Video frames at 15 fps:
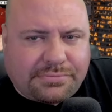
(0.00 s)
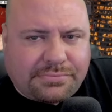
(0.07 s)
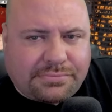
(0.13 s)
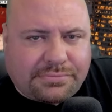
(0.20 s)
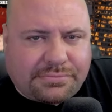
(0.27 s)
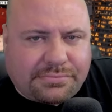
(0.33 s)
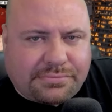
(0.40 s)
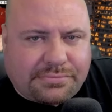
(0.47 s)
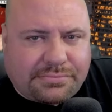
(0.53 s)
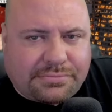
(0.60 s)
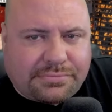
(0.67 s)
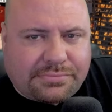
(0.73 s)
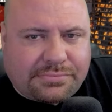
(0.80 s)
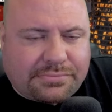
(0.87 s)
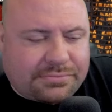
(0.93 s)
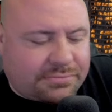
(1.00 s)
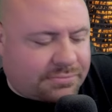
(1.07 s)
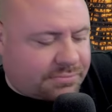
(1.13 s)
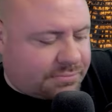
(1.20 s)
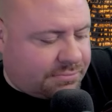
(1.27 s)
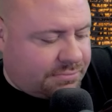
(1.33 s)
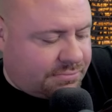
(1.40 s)

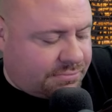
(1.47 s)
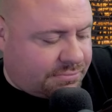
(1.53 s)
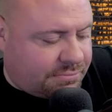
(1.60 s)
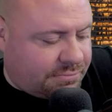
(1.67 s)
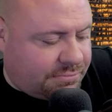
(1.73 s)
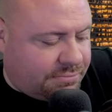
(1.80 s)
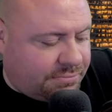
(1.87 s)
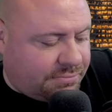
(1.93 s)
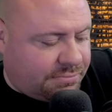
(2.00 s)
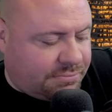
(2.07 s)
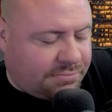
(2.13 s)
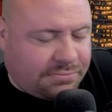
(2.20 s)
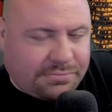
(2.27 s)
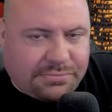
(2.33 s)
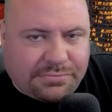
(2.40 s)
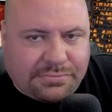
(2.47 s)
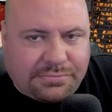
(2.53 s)
[no speech]